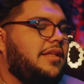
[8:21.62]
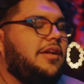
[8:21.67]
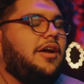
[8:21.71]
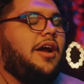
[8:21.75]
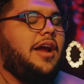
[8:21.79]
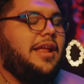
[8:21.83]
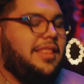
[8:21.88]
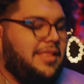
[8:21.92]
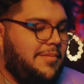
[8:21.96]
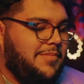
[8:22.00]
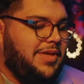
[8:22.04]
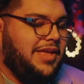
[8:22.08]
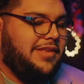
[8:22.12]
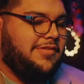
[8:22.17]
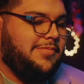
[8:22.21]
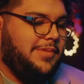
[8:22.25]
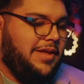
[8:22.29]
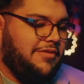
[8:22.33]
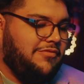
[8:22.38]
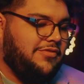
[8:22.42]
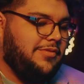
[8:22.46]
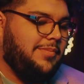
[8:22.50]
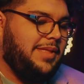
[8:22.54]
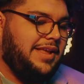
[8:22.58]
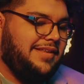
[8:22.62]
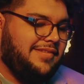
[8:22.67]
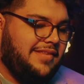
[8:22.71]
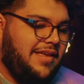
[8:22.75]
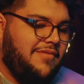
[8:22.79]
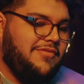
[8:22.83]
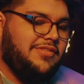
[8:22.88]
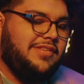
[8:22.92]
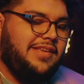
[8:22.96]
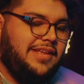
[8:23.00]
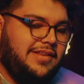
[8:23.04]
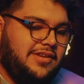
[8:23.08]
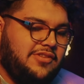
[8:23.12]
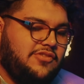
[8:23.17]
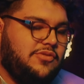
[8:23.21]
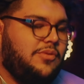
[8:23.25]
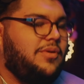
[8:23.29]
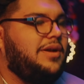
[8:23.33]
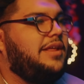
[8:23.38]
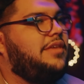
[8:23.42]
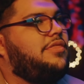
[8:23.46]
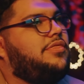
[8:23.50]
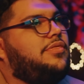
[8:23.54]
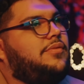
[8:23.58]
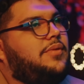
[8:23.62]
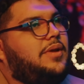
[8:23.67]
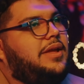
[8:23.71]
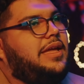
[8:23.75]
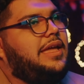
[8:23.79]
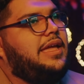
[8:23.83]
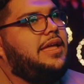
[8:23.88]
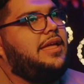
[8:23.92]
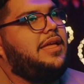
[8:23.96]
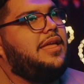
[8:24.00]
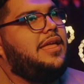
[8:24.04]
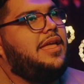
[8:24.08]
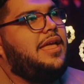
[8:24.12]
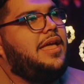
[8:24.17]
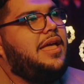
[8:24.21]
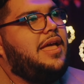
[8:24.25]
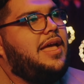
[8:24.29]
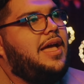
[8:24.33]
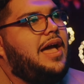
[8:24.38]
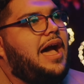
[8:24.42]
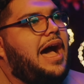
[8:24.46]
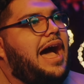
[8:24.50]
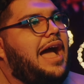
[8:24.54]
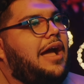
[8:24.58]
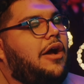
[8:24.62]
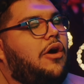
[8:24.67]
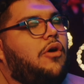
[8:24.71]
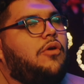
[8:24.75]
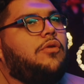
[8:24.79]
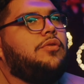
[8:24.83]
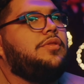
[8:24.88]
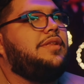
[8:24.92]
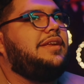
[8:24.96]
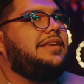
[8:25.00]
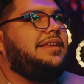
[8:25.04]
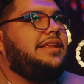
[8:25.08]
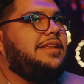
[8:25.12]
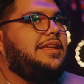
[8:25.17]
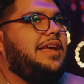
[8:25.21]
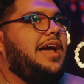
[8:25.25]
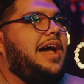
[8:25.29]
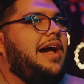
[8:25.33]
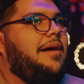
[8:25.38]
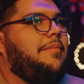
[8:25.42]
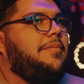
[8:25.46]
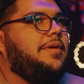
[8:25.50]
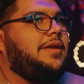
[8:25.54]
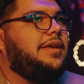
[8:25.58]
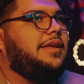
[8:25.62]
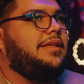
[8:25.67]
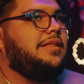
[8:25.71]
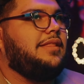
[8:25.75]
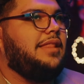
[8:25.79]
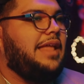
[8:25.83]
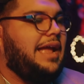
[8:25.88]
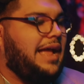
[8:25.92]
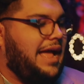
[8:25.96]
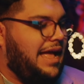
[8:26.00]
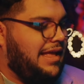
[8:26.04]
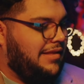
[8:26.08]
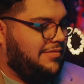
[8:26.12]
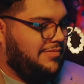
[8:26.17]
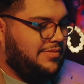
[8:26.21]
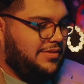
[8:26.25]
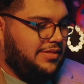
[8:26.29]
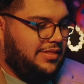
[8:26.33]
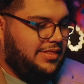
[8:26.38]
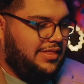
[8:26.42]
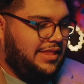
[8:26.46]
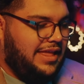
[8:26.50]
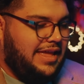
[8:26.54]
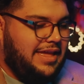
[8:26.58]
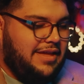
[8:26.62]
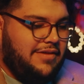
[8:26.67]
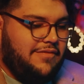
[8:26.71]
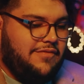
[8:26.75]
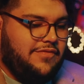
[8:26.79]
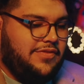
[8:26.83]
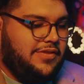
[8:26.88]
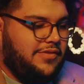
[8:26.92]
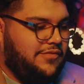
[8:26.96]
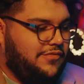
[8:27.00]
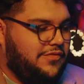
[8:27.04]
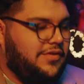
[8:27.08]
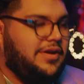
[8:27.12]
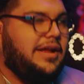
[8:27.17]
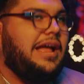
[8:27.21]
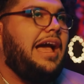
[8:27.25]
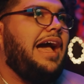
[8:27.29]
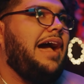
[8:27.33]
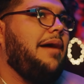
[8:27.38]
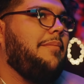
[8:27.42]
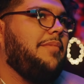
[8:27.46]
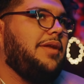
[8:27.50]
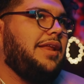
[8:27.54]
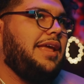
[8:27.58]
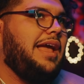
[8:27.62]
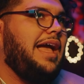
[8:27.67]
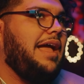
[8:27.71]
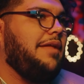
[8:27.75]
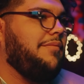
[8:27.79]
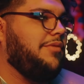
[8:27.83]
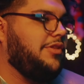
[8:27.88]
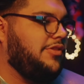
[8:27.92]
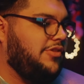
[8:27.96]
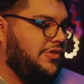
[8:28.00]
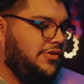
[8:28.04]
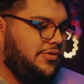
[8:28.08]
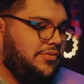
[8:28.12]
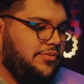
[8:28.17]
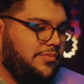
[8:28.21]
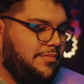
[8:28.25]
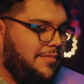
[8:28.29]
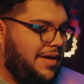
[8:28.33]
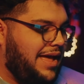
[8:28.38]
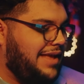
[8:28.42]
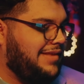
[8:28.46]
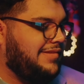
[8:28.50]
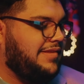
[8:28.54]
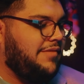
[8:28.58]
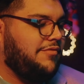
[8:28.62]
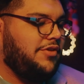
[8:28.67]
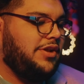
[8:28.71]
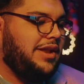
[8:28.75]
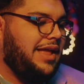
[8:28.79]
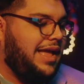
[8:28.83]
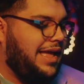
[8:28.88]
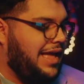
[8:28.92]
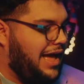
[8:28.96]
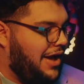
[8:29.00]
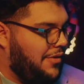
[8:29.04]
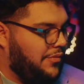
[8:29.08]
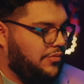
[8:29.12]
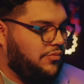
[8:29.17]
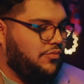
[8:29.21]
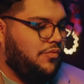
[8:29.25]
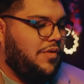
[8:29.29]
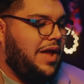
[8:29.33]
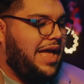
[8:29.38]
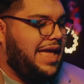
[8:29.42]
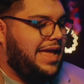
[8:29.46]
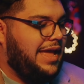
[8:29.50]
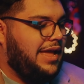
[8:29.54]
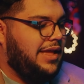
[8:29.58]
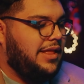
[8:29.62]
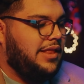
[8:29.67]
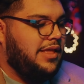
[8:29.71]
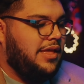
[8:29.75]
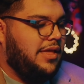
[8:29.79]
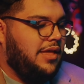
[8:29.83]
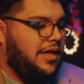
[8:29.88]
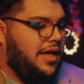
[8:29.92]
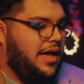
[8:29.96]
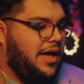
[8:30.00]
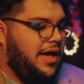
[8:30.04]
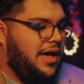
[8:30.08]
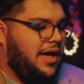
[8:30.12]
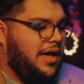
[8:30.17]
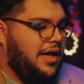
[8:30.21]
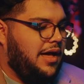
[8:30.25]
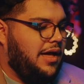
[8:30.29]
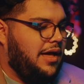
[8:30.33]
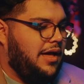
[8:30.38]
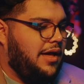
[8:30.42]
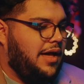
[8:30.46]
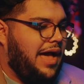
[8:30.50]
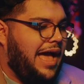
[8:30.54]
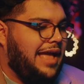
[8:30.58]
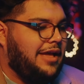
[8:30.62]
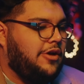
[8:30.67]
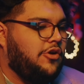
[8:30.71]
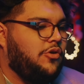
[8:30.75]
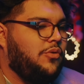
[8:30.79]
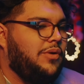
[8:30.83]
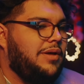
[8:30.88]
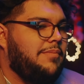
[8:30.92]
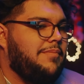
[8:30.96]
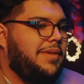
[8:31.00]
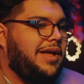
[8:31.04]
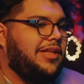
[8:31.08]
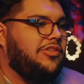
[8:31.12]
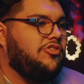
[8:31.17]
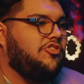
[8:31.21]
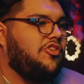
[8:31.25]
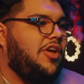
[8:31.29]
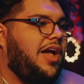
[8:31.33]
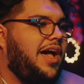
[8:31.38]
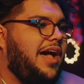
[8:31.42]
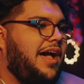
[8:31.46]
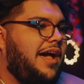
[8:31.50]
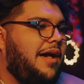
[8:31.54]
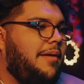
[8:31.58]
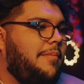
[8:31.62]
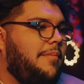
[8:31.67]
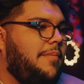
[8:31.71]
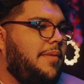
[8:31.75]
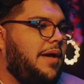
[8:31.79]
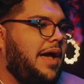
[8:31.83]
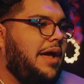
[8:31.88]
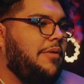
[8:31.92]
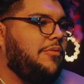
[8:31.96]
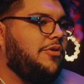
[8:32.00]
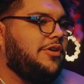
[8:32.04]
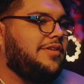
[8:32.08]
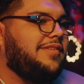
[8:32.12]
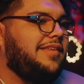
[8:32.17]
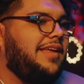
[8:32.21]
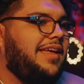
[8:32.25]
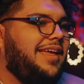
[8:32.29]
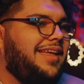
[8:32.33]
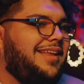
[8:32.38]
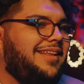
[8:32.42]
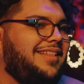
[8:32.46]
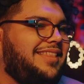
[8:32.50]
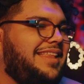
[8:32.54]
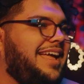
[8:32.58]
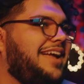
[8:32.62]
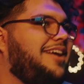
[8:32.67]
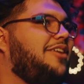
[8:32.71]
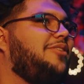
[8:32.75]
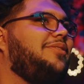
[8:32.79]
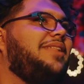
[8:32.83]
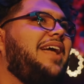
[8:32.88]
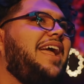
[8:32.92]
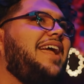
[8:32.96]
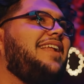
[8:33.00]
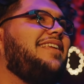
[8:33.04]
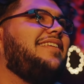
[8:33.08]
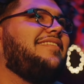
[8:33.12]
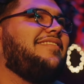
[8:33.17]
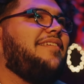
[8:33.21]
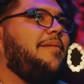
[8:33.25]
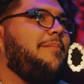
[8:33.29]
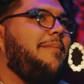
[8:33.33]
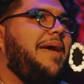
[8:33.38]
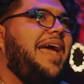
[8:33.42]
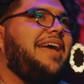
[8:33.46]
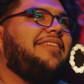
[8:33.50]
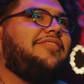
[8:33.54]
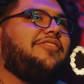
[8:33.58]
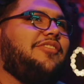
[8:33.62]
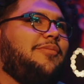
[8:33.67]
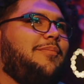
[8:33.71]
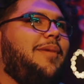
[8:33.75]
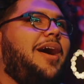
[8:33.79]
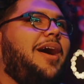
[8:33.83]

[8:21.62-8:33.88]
All right, let me explain. From like 17 to 23, I only did comedy. Like I lived for comedy. Yeah. I would do mics every night. I would write. I quit my job. I worked at Legoland as a master